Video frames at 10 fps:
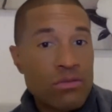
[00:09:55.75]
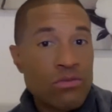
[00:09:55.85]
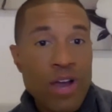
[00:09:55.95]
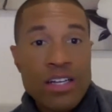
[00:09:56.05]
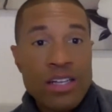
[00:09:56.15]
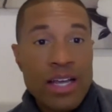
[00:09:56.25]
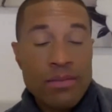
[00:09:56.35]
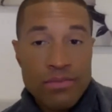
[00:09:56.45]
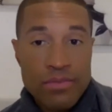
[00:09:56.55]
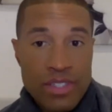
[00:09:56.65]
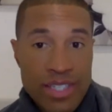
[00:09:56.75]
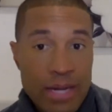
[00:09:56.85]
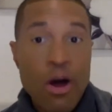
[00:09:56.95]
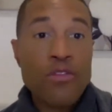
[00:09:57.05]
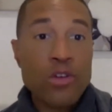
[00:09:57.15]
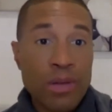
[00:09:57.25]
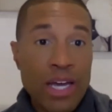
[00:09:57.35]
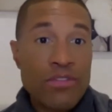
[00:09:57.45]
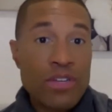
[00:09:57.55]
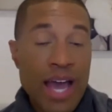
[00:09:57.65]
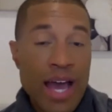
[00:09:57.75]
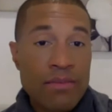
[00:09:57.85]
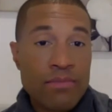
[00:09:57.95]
regulate, get them off your plate if you can.